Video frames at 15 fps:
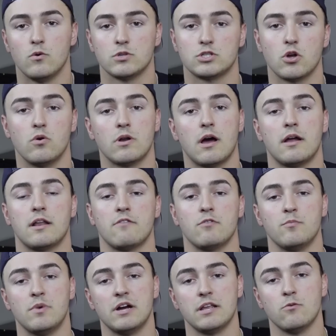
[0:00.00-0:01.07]
going on,
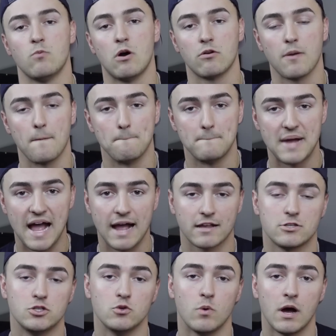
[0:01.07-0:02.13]
everybody? Welcome back
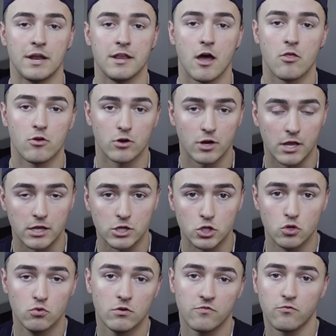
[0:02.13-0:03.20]
to another
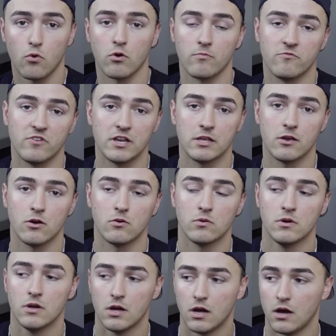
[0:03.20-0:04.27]
uniform video
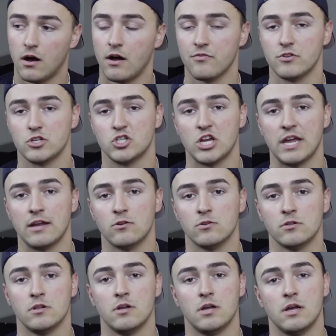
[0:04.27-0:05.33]
on the channel.
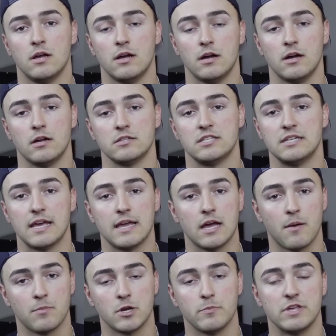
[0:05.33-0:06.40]
Today
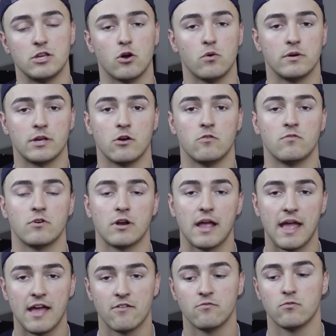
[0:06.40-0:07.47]
I'm going to be going over
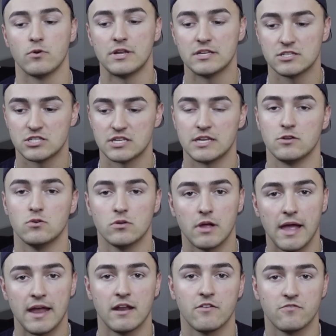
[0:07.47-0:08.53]
every single
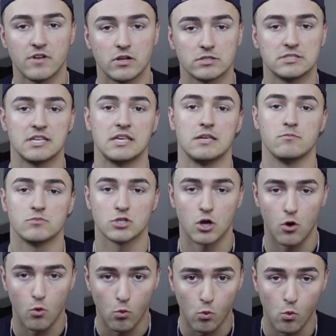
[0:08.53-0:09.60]
NFL team's
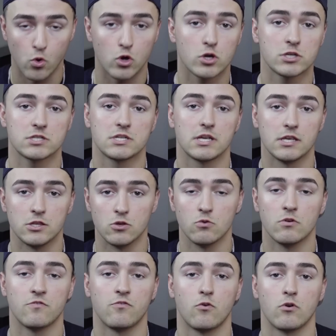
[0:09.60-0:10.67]
worst
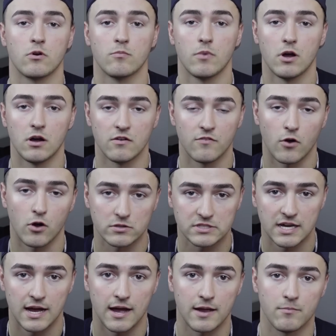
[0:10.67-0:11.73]
uniform of all
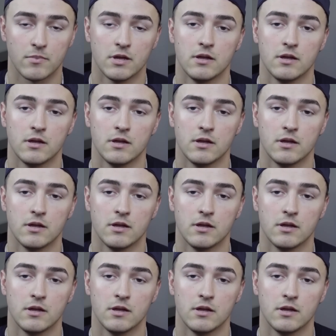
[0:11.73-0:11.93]
time.